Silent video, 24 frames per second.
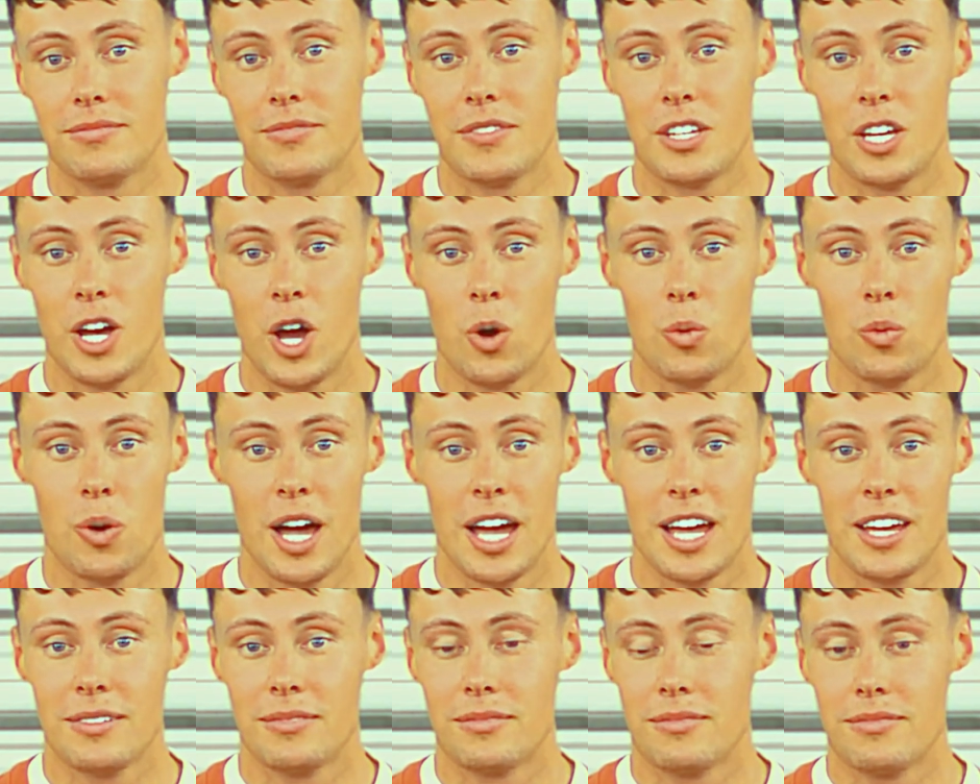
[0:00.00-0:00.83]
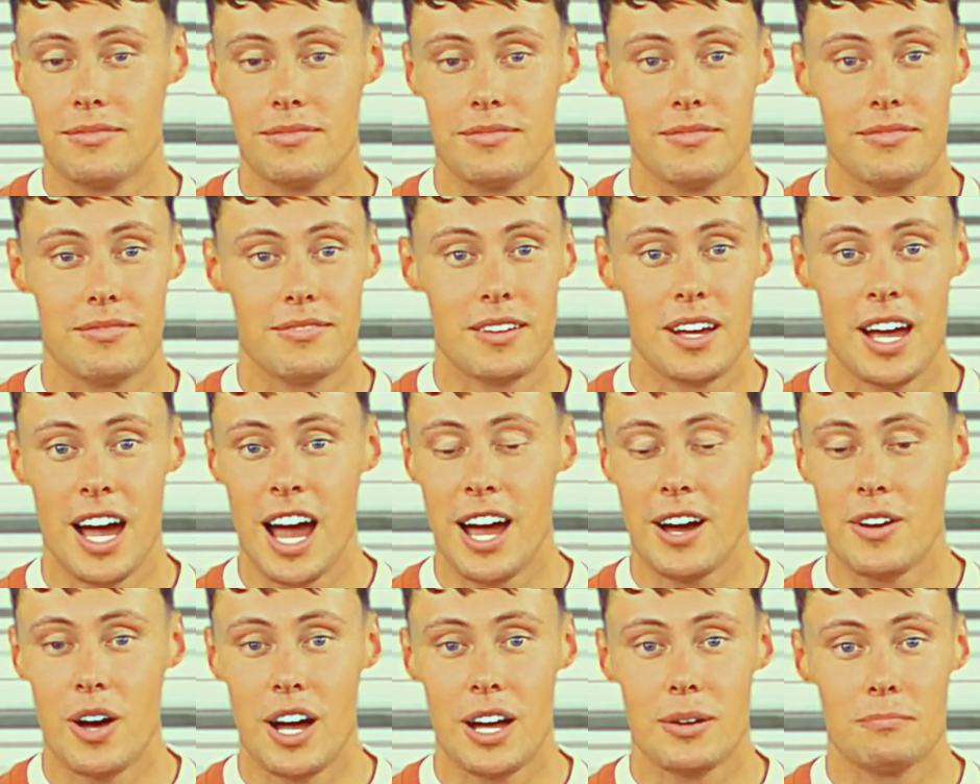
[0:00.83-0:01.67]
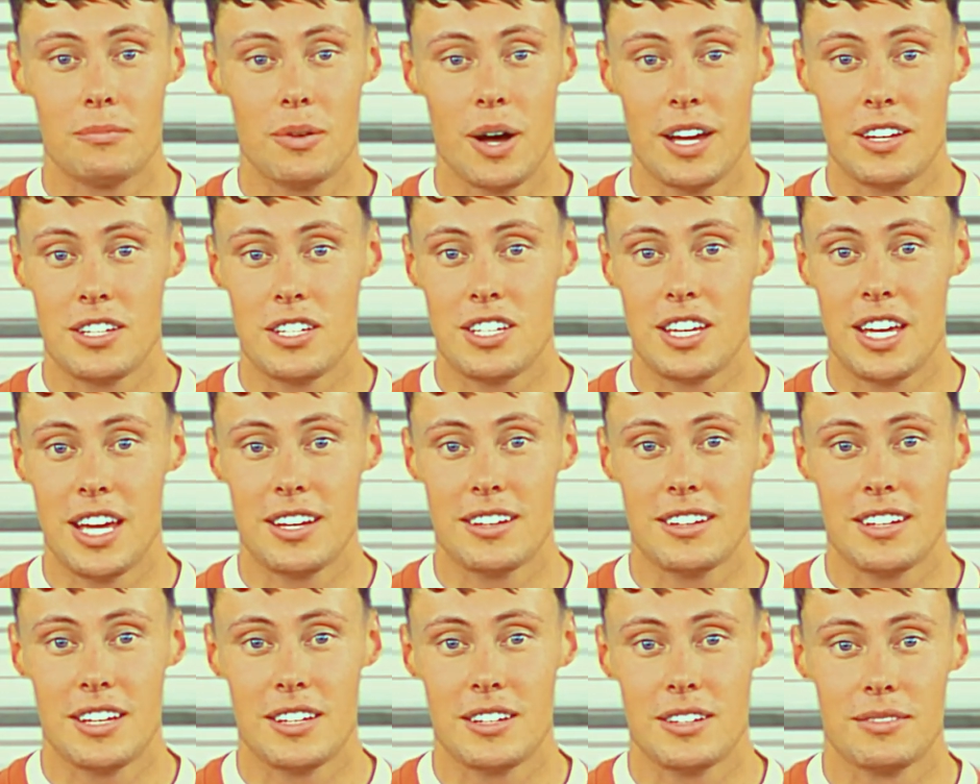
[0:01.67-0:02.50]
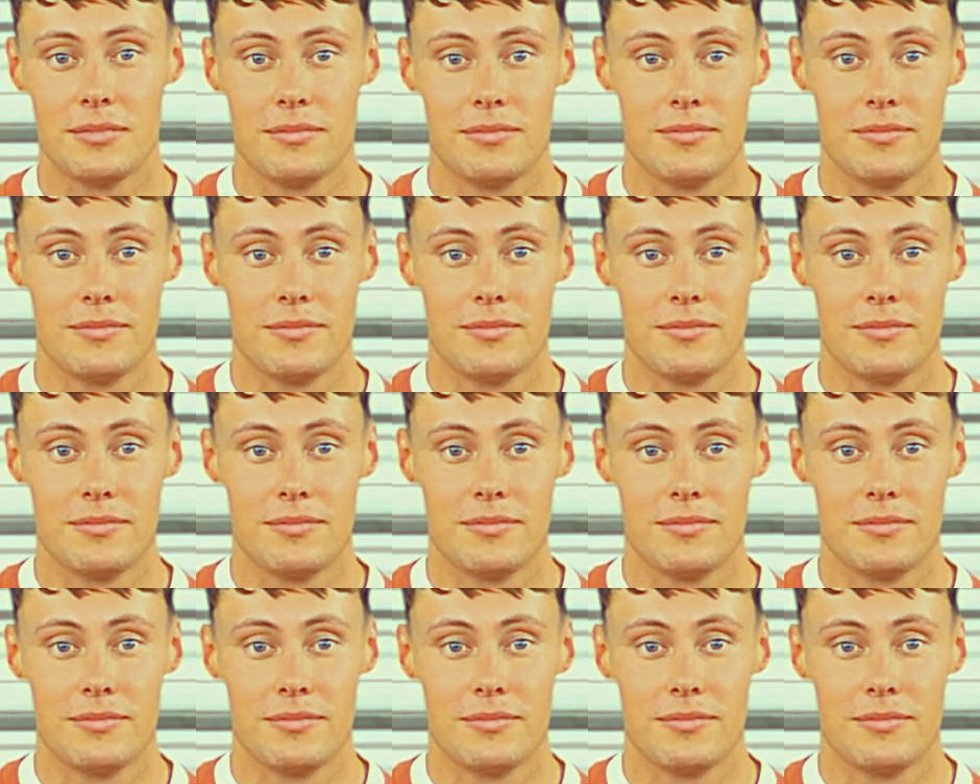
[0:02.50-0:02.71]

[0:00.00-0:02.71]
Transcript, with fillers: No way. I like Brett's chances.